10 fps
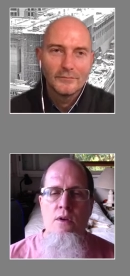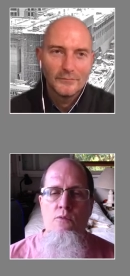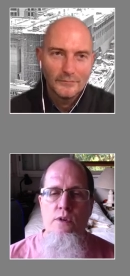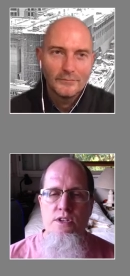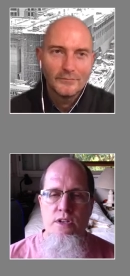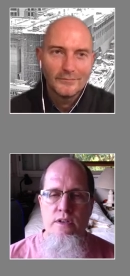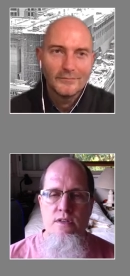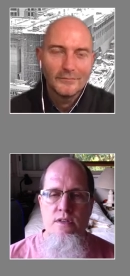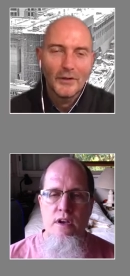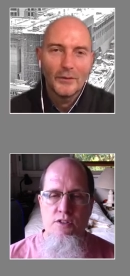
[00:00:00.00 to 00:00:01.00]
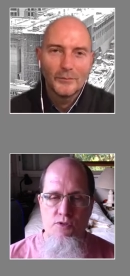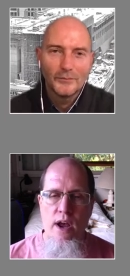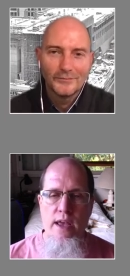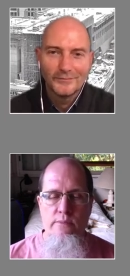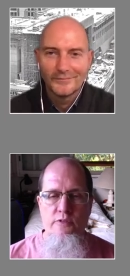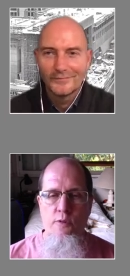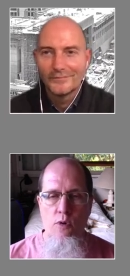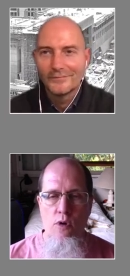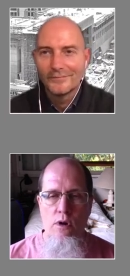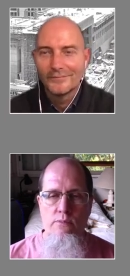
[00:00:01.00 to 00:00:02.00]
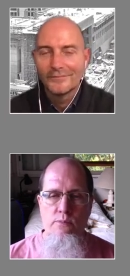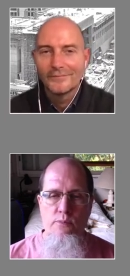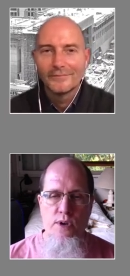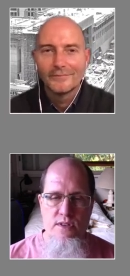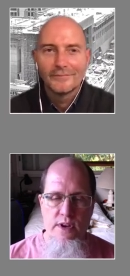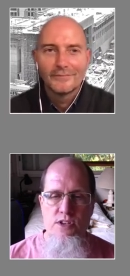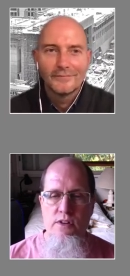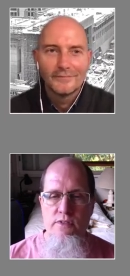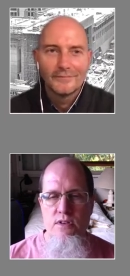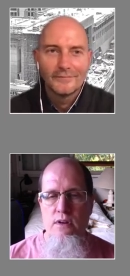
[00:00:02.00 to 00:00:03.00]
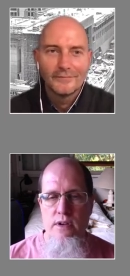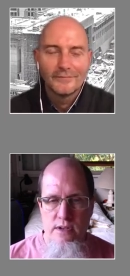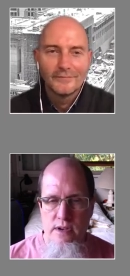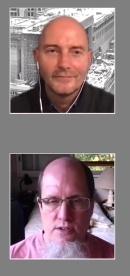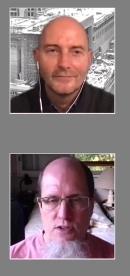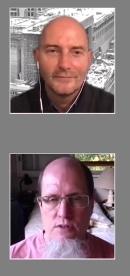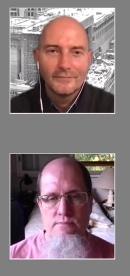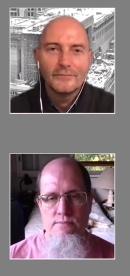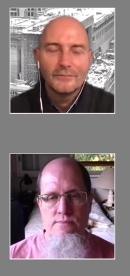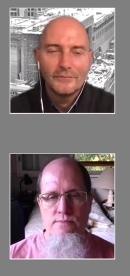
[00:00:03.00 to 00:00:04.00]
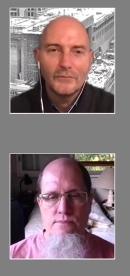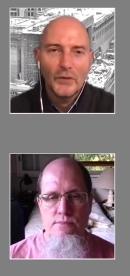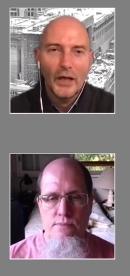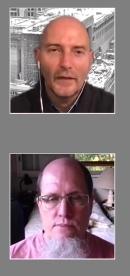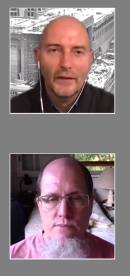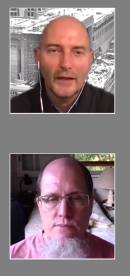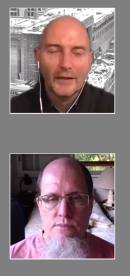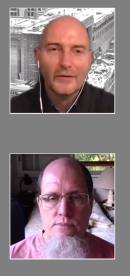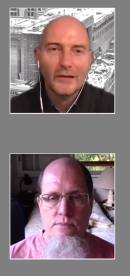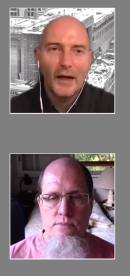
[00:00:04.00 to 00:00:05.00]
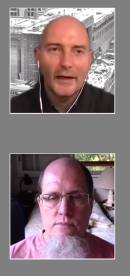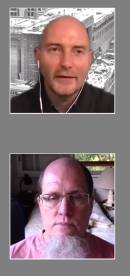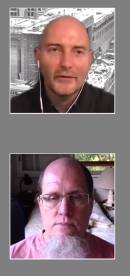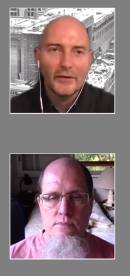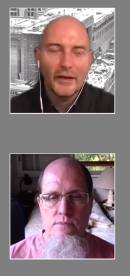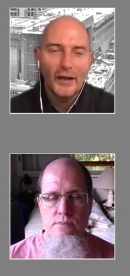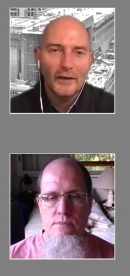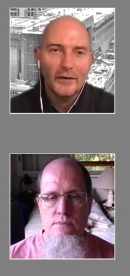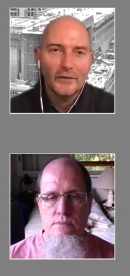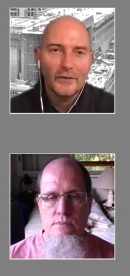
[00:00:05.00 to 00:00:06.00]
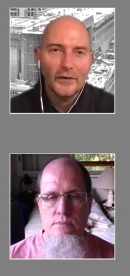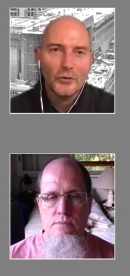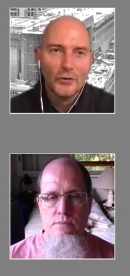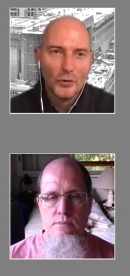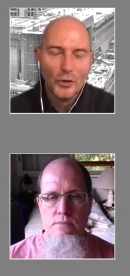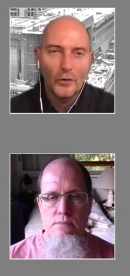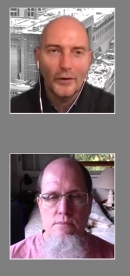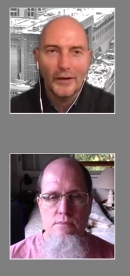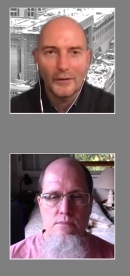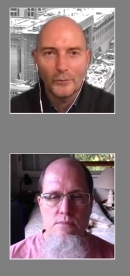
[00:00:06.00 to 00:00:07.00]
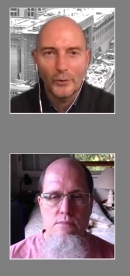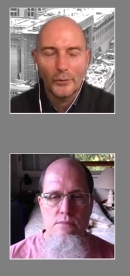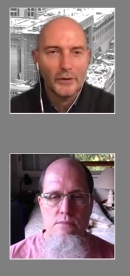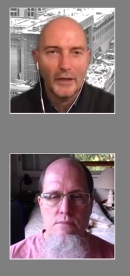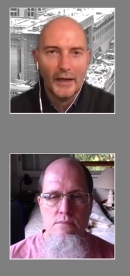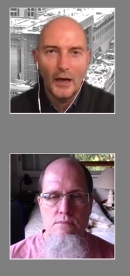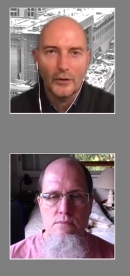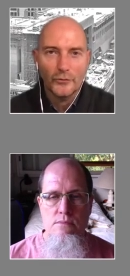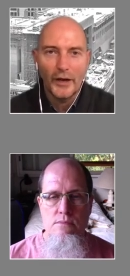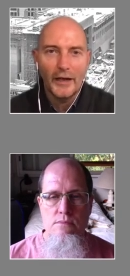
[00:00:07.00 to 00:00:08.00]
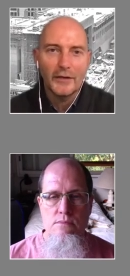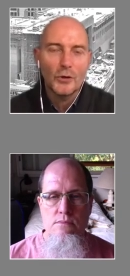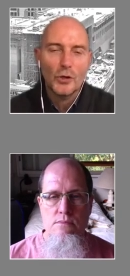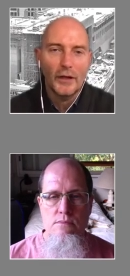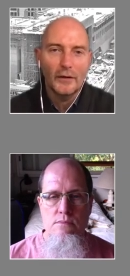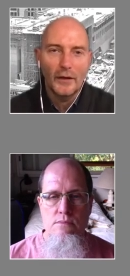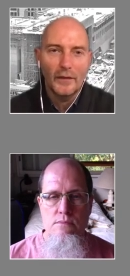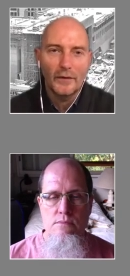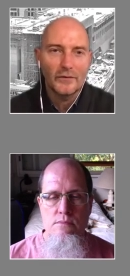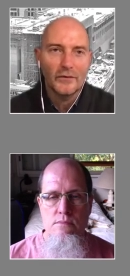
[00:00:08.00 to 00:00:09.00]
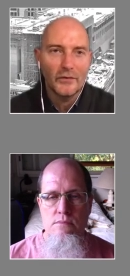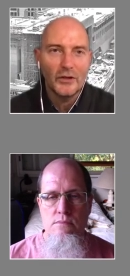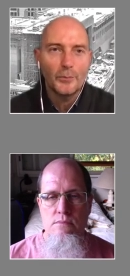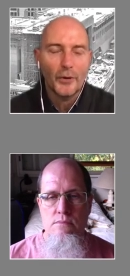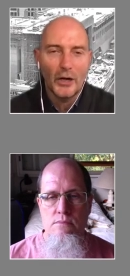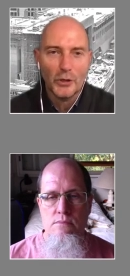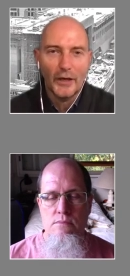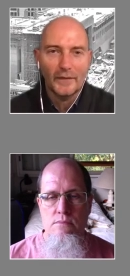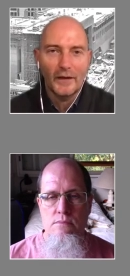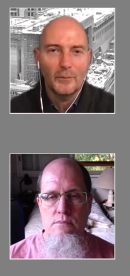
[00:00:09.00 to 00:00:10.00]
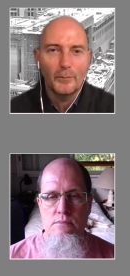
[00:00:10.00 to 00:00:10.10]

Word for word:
Speaker 1: which is a triumph for preservation of this architecture.
Speaker 2: Yeah, and the next slide is again is it's just showing we were like outraged, and and this is the project that